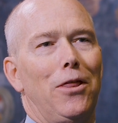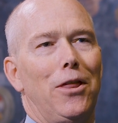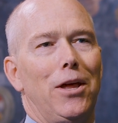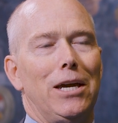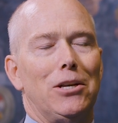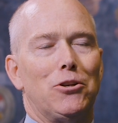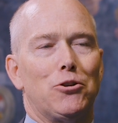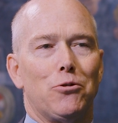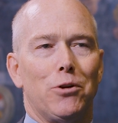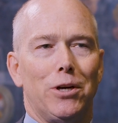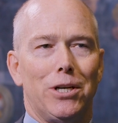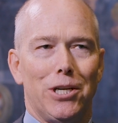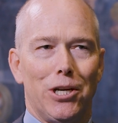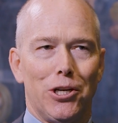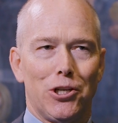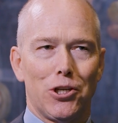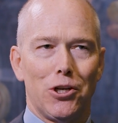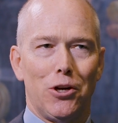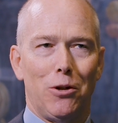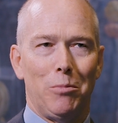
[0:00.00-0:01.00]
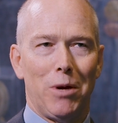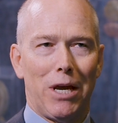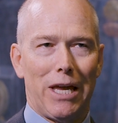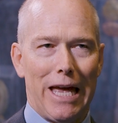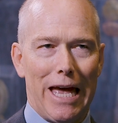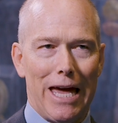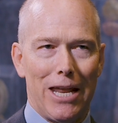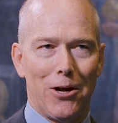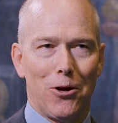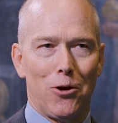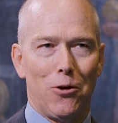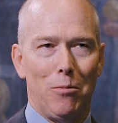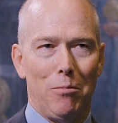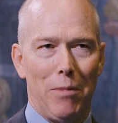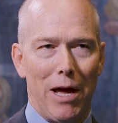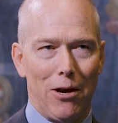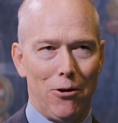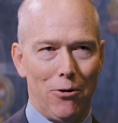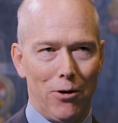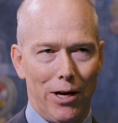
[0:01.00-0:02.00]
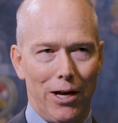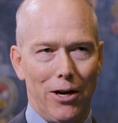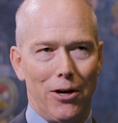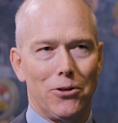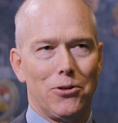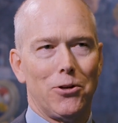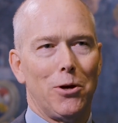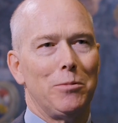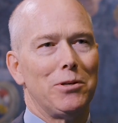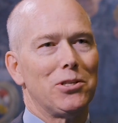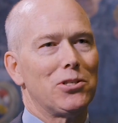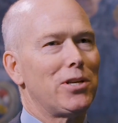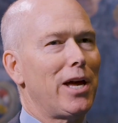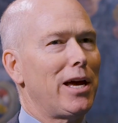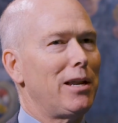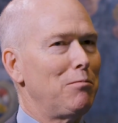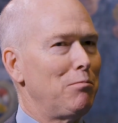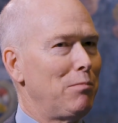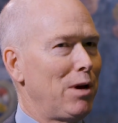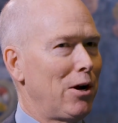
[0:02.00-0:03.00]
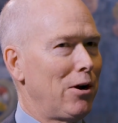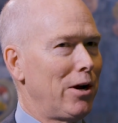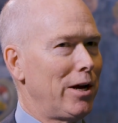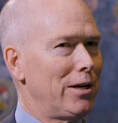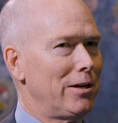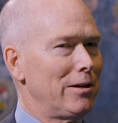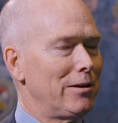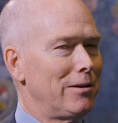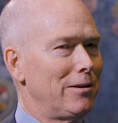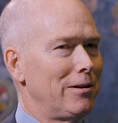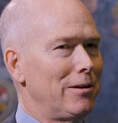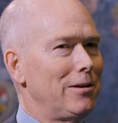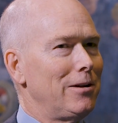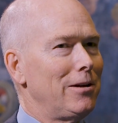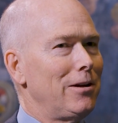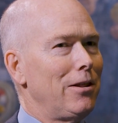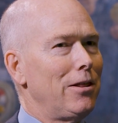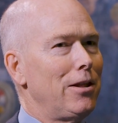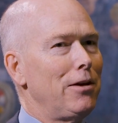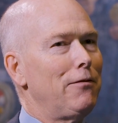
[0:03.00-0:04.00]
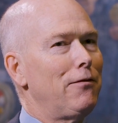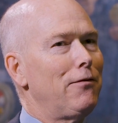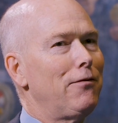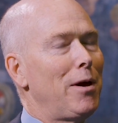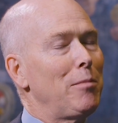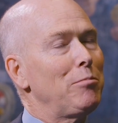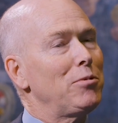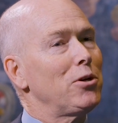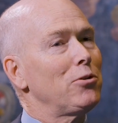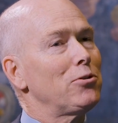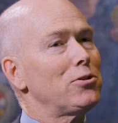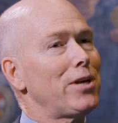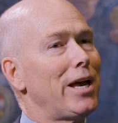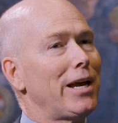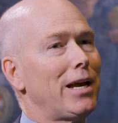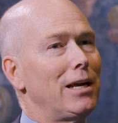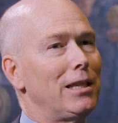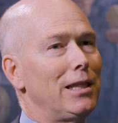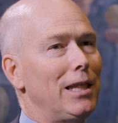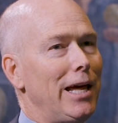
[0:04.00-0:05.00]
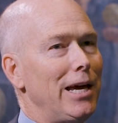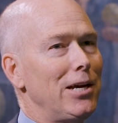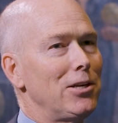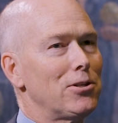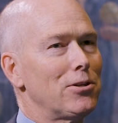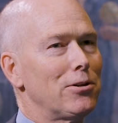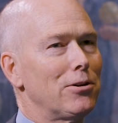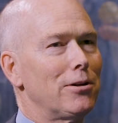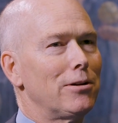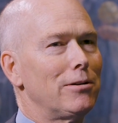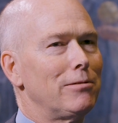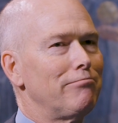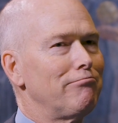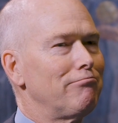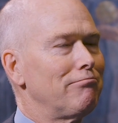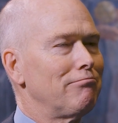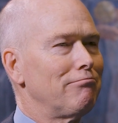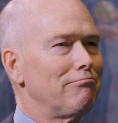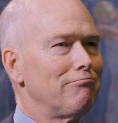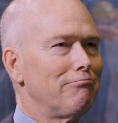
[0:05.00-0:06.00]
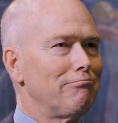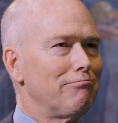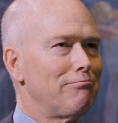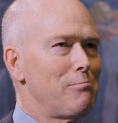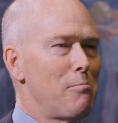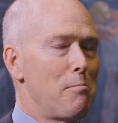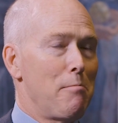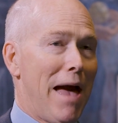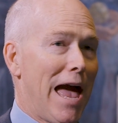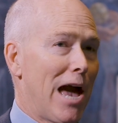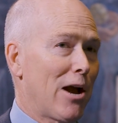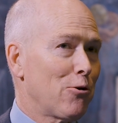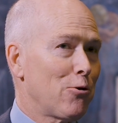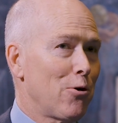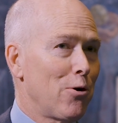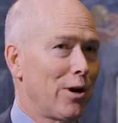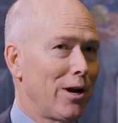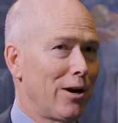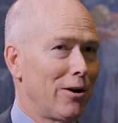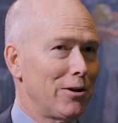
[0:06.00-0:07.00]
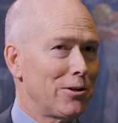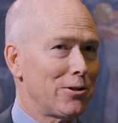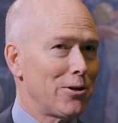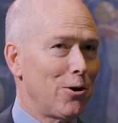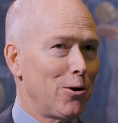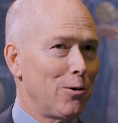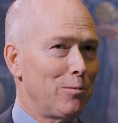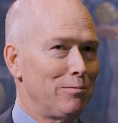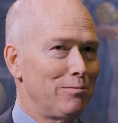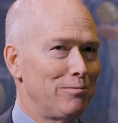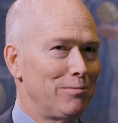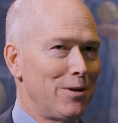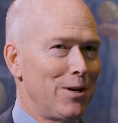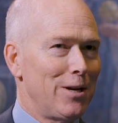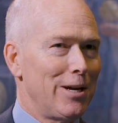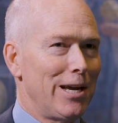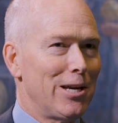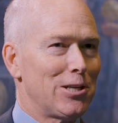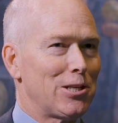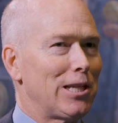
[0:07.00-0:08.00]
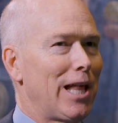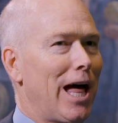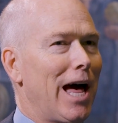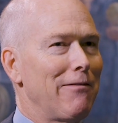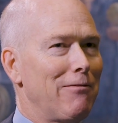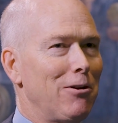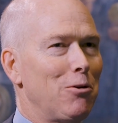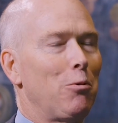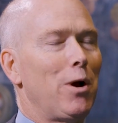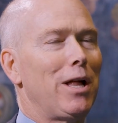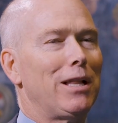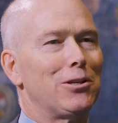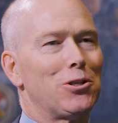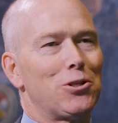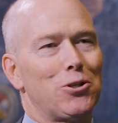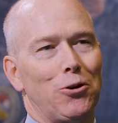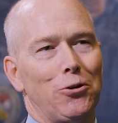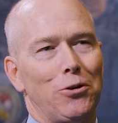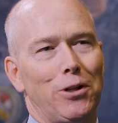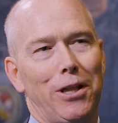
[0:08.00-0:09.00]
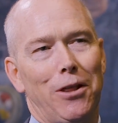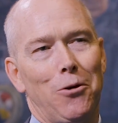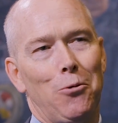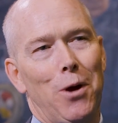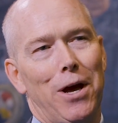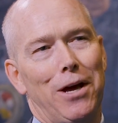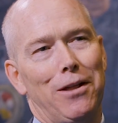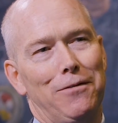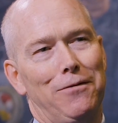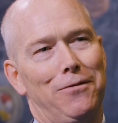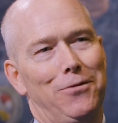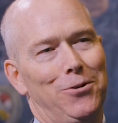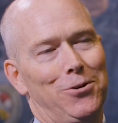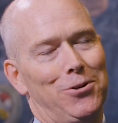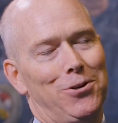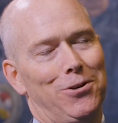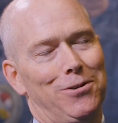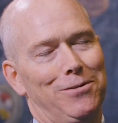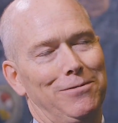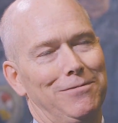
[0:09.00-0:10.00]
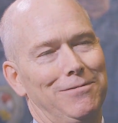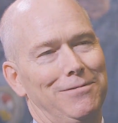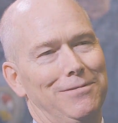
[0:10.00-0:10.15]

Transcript: The traditional mechanical microkeratome is dead and buried. The femtosecond laser macrokeratome is alive and well and certainly the way of the future.